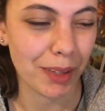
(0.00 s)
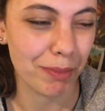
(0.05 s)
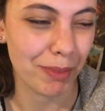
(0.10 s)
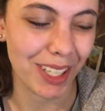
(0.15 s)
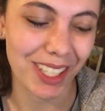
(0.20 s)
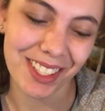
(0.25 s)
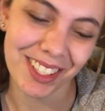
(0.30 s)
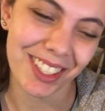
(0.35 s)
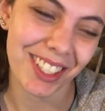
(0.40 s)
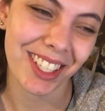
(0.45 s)

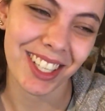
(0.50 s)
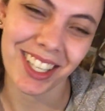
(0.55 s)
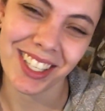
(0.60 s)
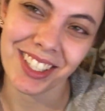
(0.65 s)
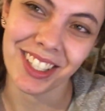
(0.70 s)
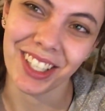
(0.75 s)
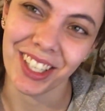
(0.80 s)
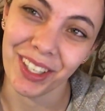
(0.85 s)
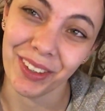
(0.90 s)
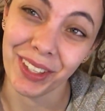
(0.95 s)
basically
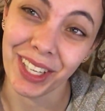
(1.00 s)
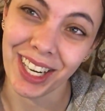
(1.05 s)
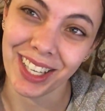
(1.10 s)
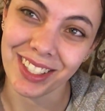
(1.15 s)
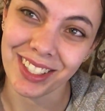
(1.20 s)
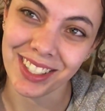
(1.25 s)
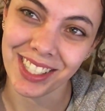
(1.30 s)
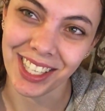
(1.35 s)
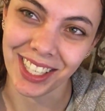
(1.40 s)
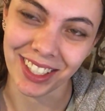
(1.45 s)
last night I went out
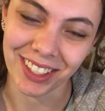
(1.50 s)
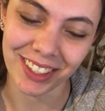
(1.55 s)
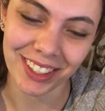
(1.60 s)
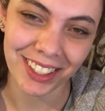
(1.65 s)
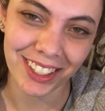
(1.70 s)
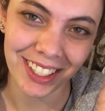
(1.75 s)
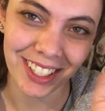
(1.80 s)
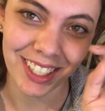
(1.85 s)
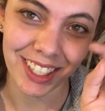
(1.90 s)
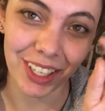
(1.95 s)
to town,
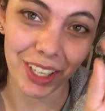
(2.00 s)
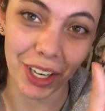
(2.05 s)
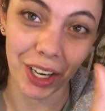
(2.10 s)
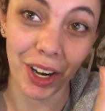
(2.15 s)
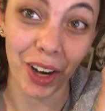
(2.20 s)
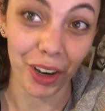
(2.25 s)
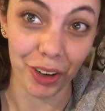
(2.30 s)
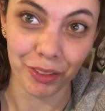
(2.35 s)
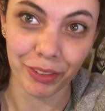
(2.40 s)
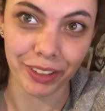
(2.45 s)

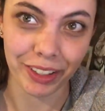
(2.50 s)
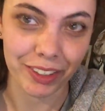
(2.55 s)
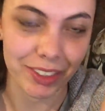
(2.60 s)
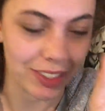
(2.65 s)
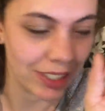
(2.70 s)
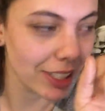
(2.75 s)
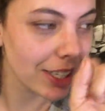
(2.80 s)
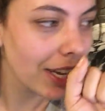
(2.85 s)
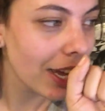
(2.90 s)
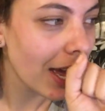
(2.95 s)
obviously,